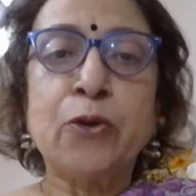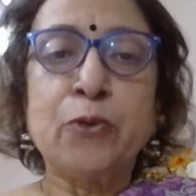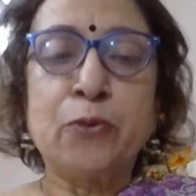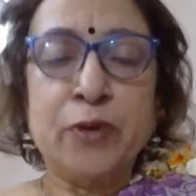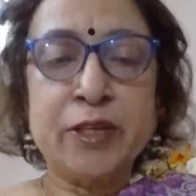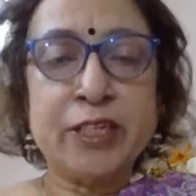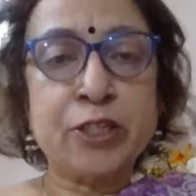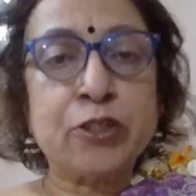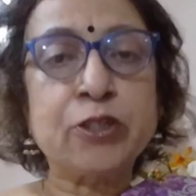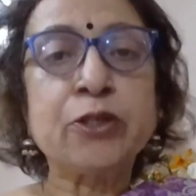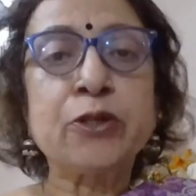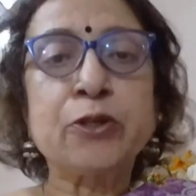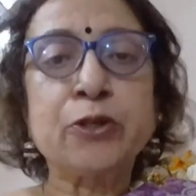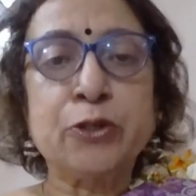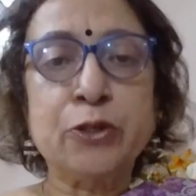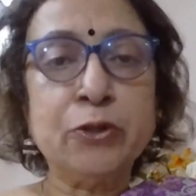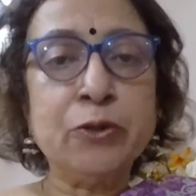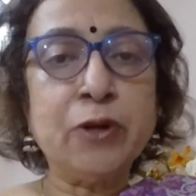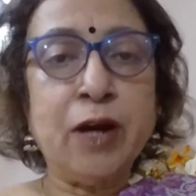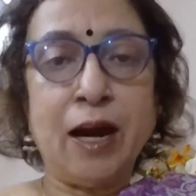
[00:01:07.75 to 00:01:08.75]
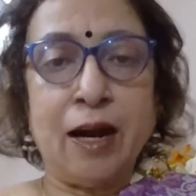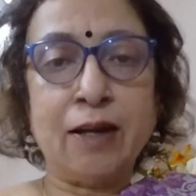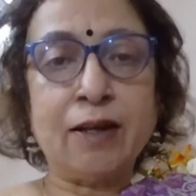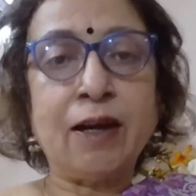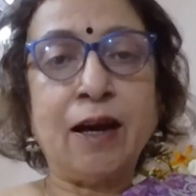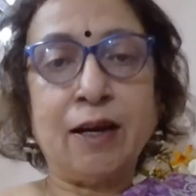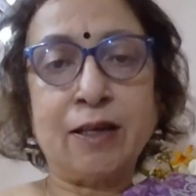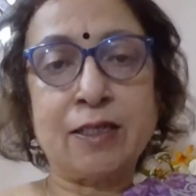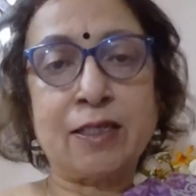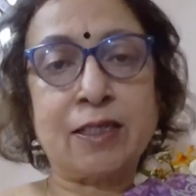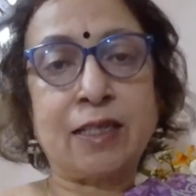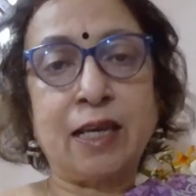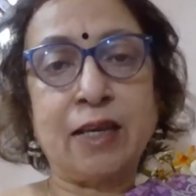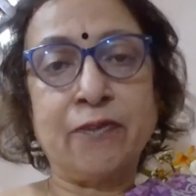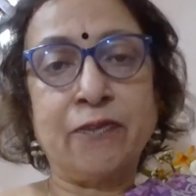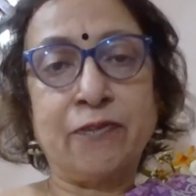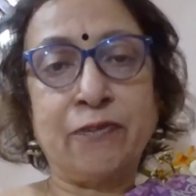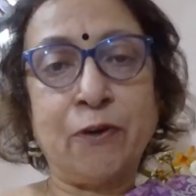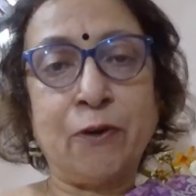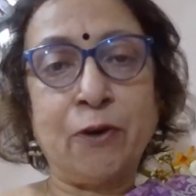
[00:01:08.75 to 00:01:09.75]
which you are
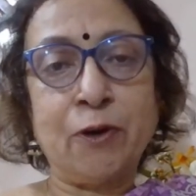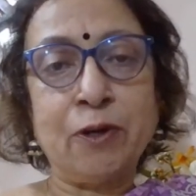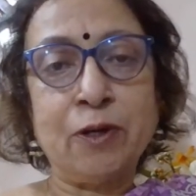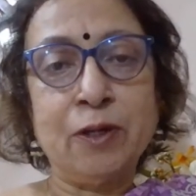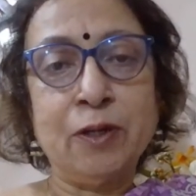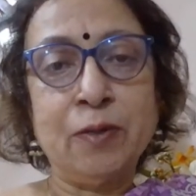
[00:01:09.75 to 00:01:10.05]
asking for.